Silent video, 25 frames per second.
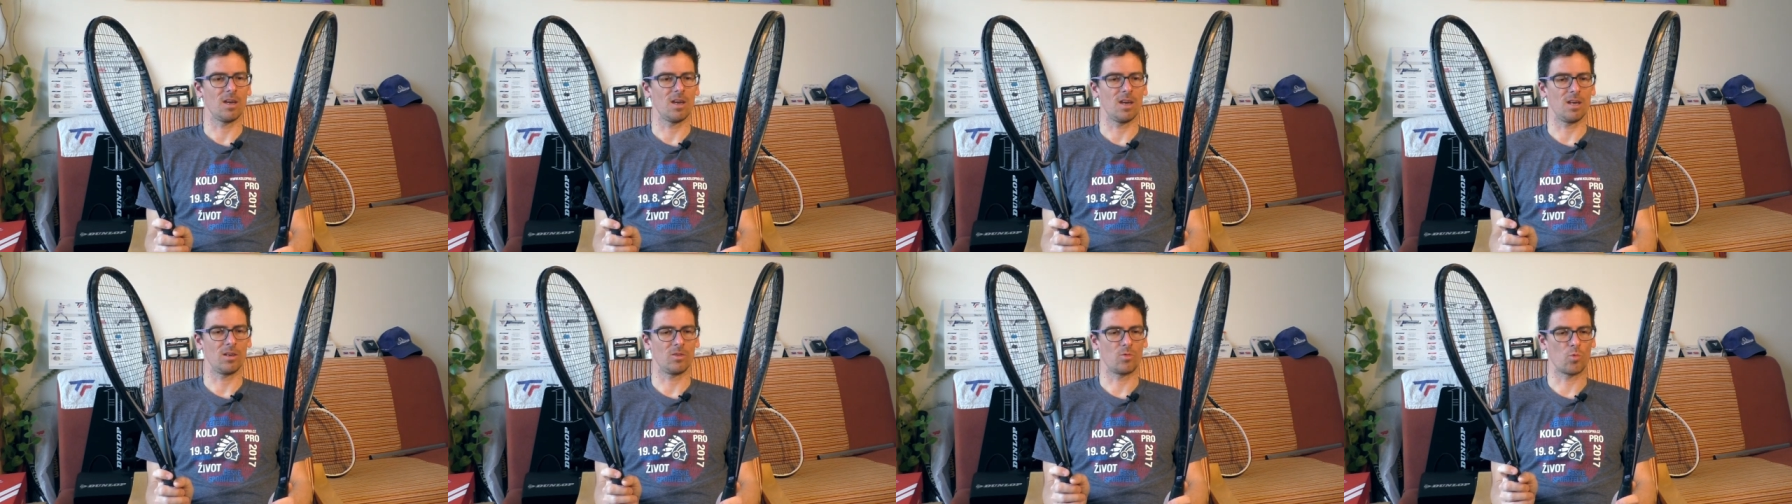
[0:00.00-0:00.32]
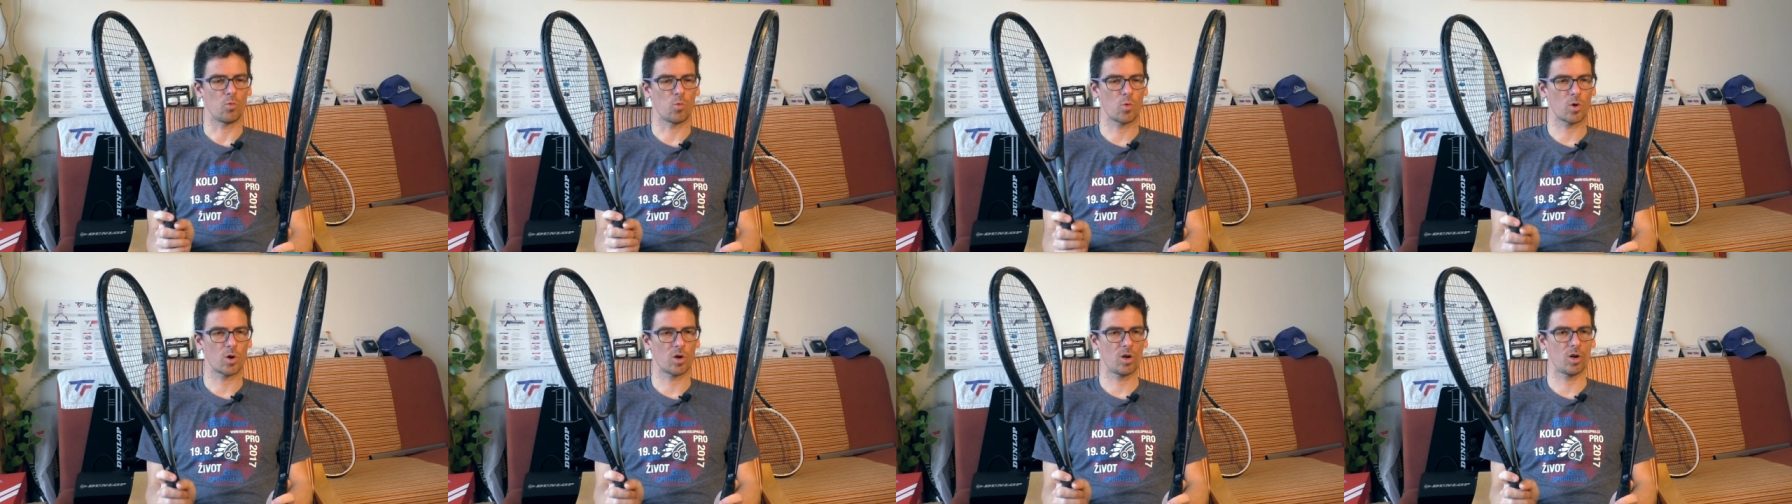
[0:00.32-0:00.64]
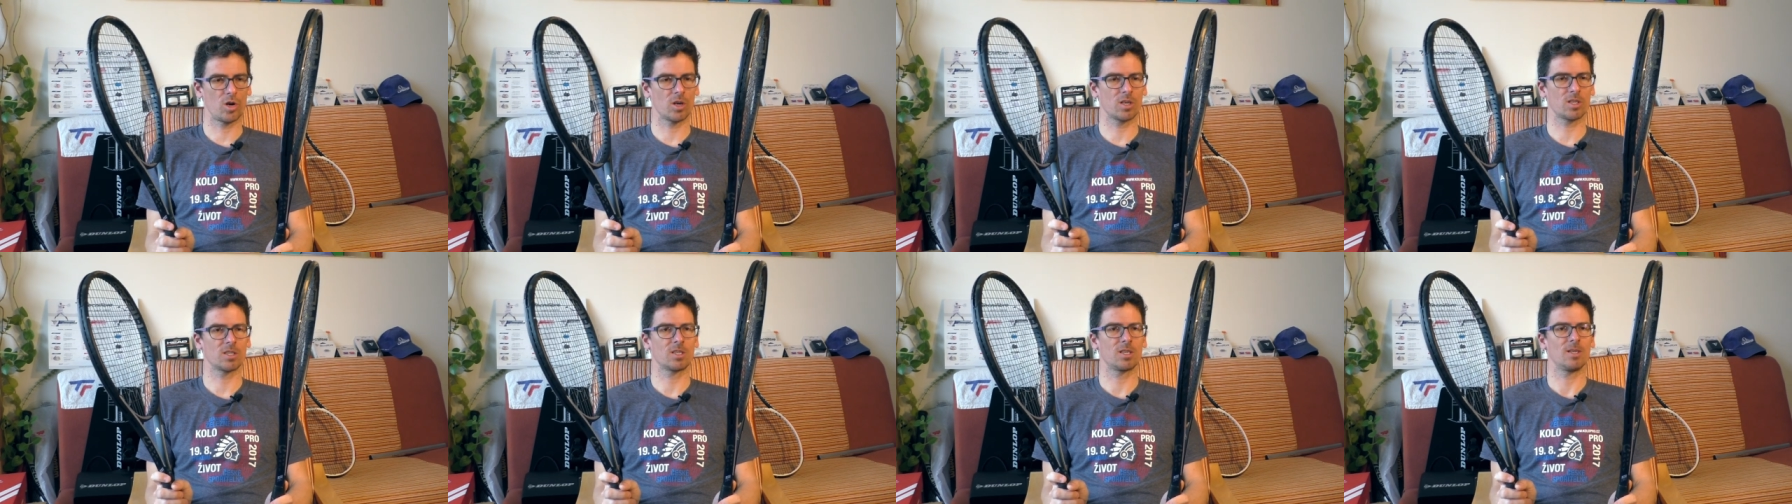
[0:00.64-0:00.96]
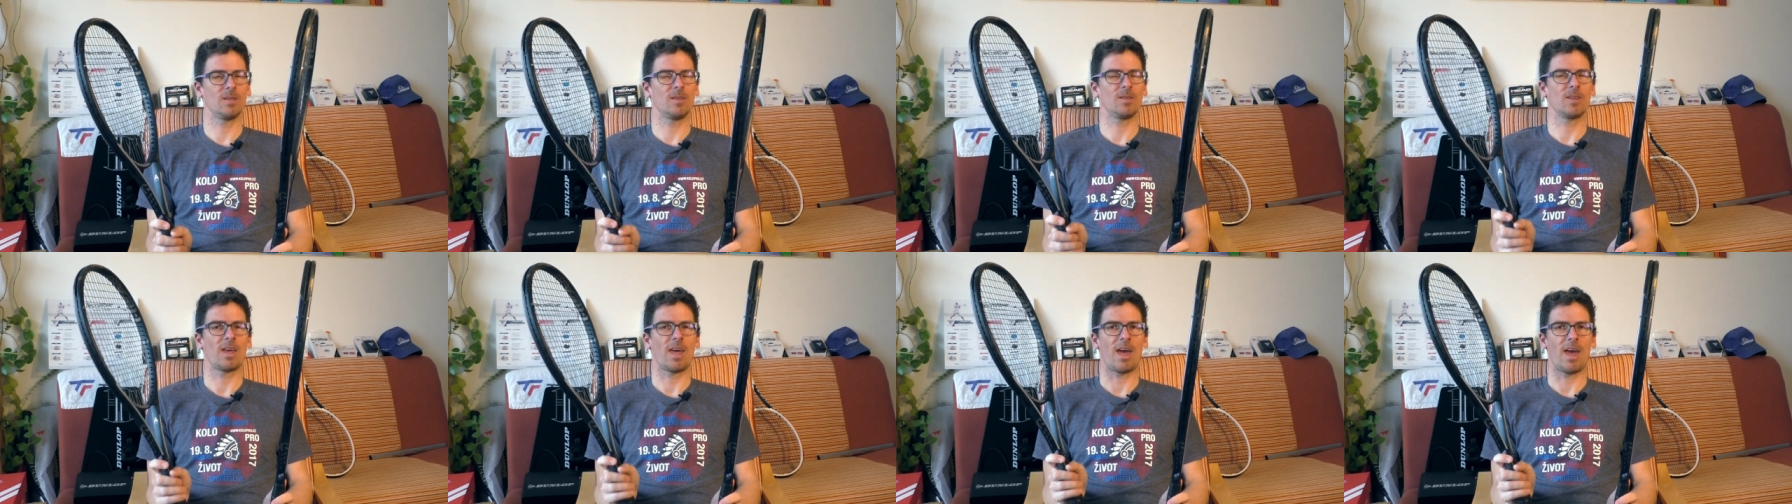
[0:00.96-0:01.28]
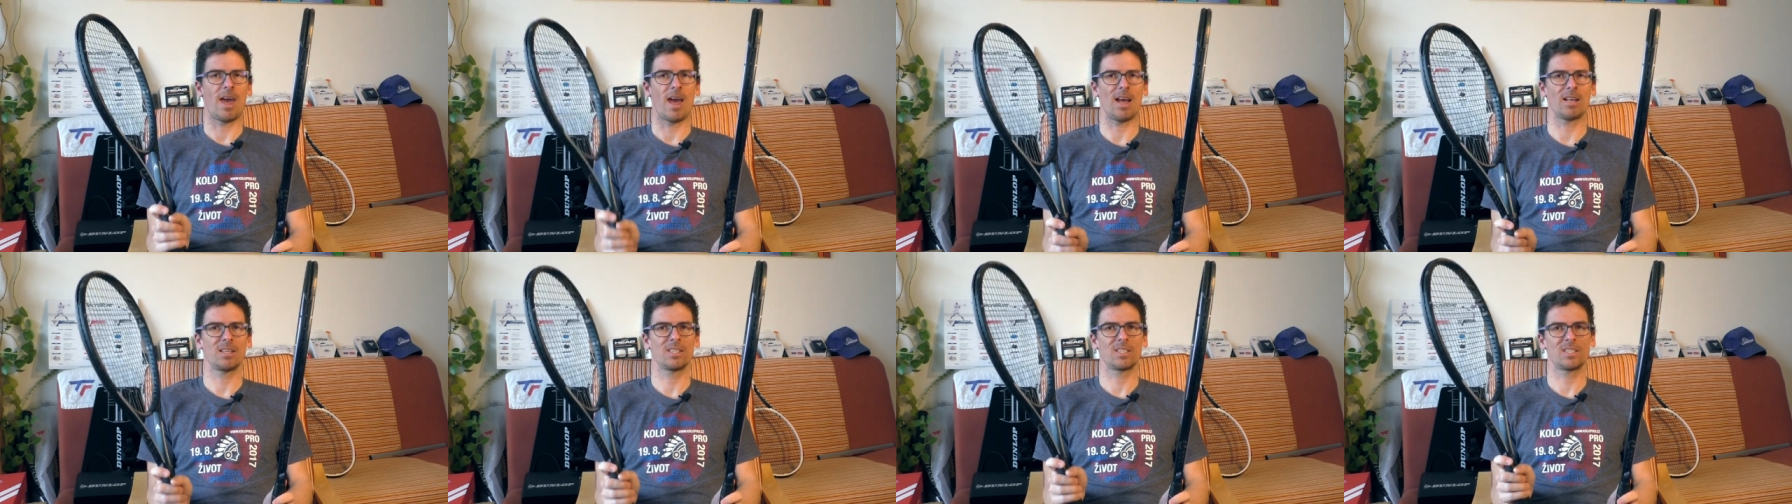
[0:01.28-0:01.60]
It works.
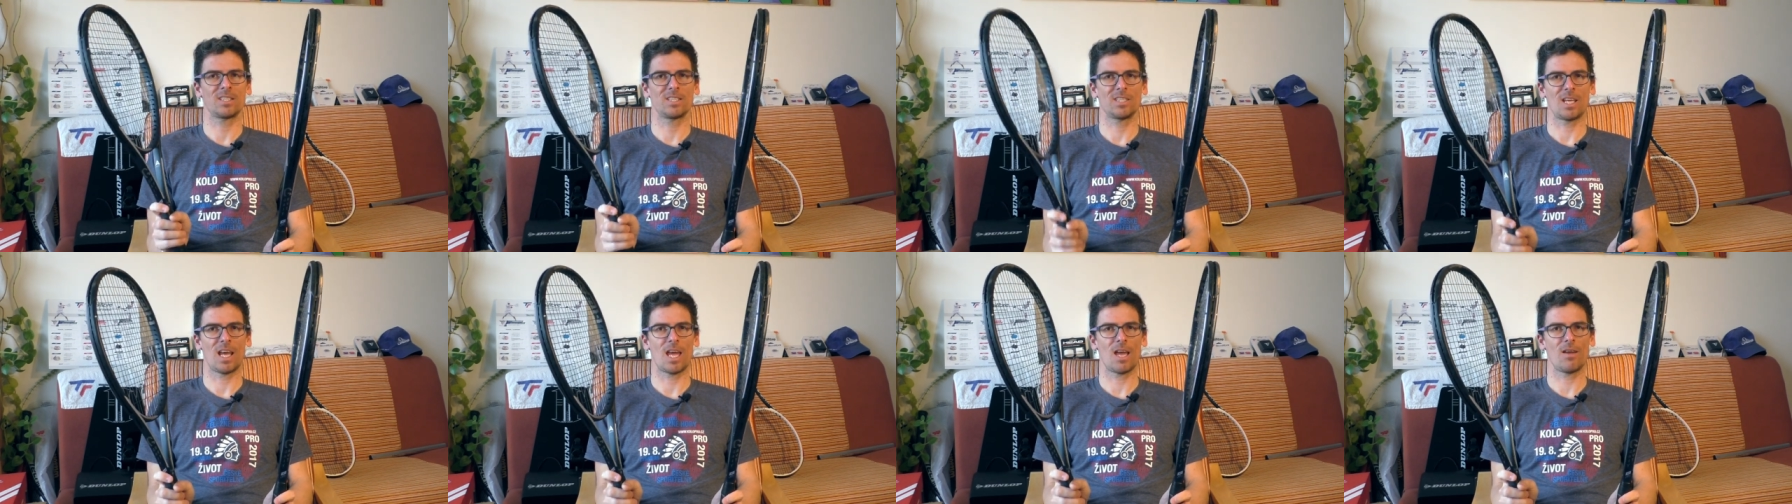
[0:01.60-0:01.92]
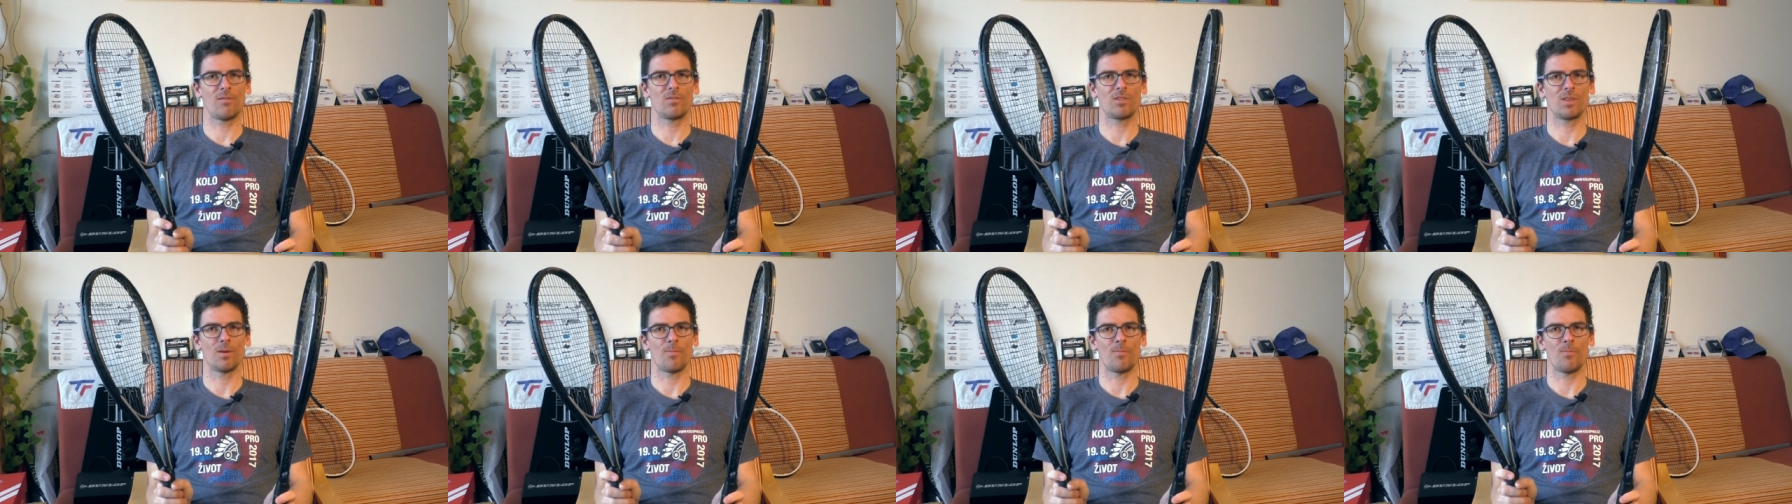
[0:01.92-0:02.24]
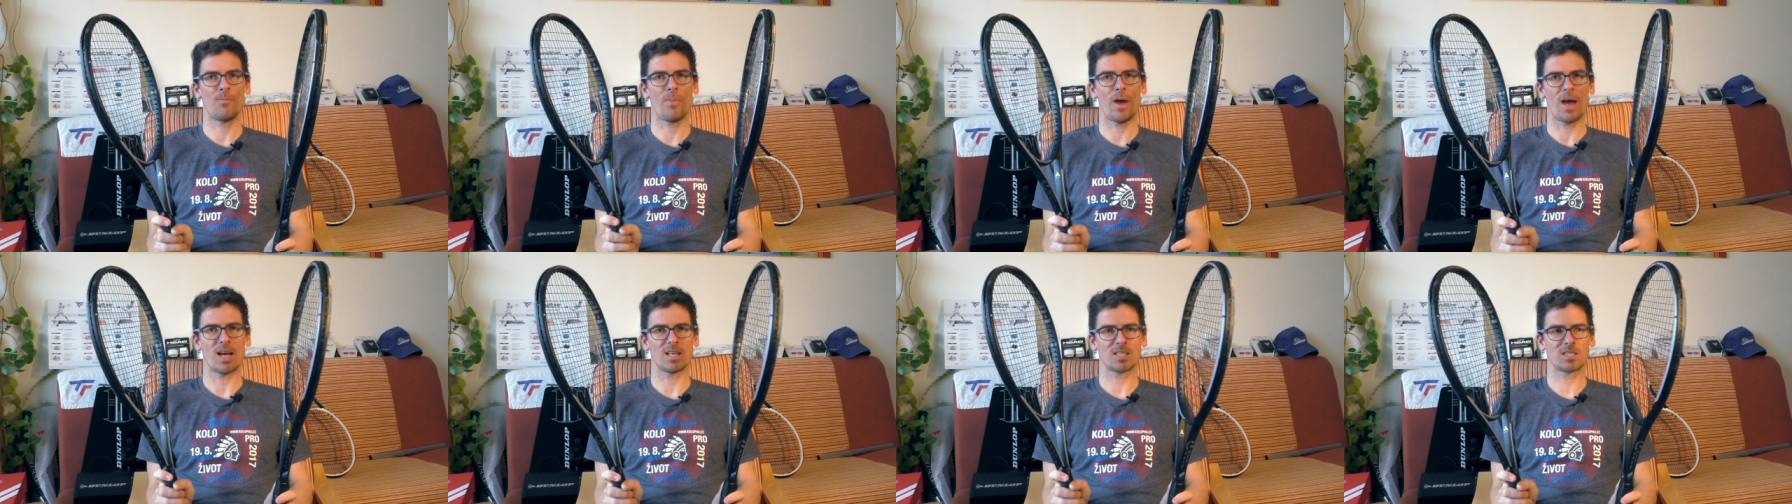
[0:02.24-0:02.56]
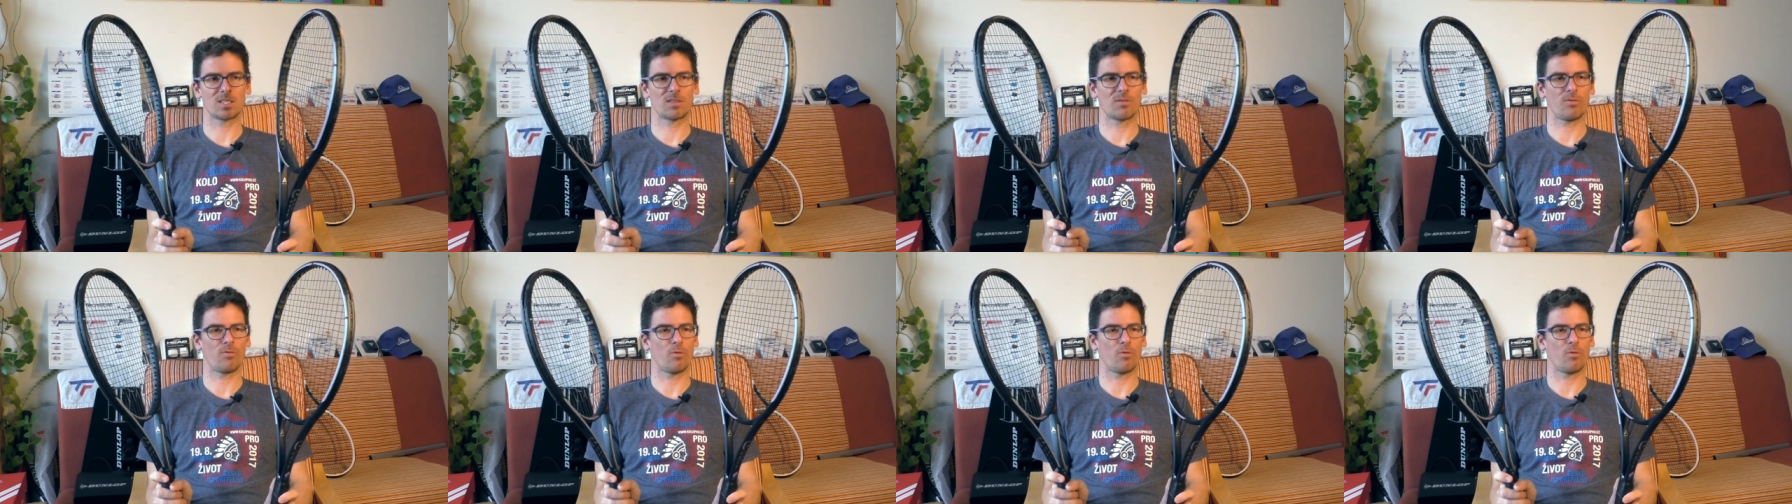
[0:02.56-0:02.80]
Head saved the best